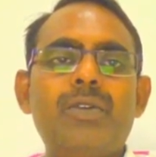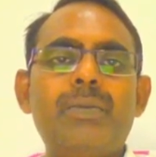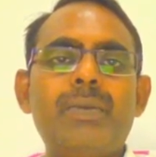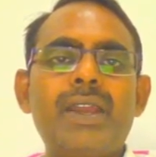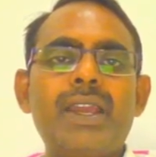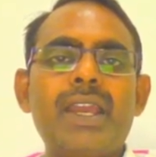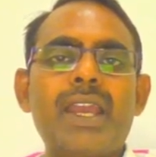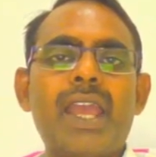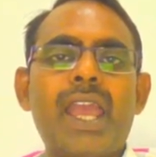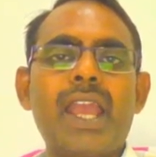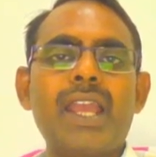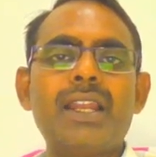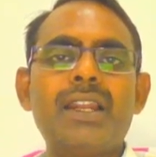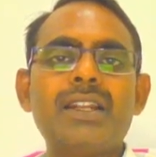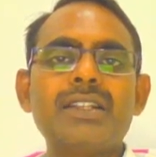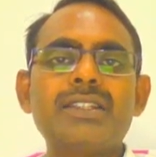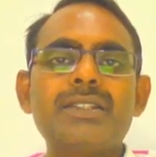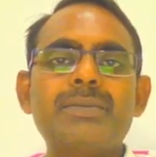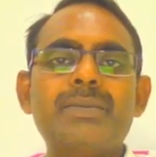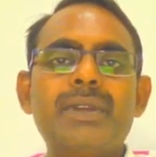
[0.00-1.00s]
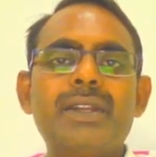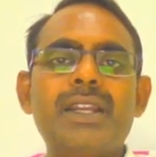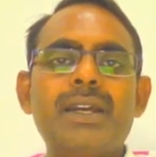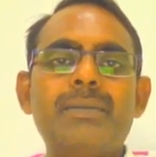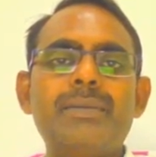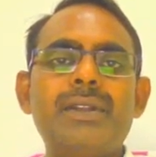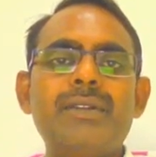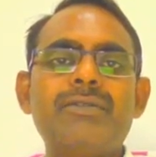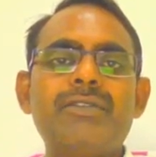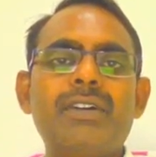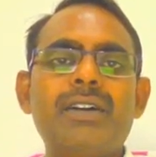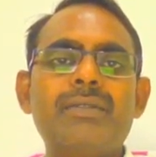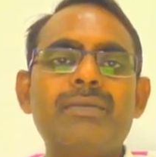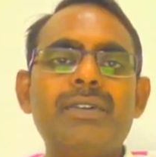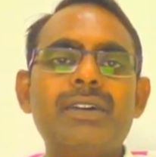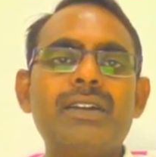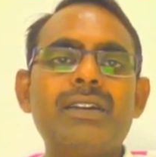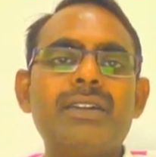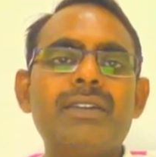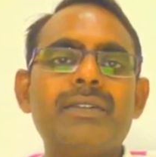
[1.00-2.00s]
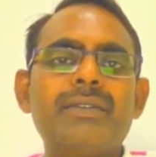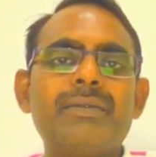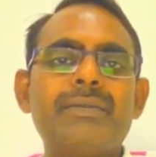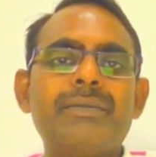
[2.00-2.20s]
omega angular speed of the former,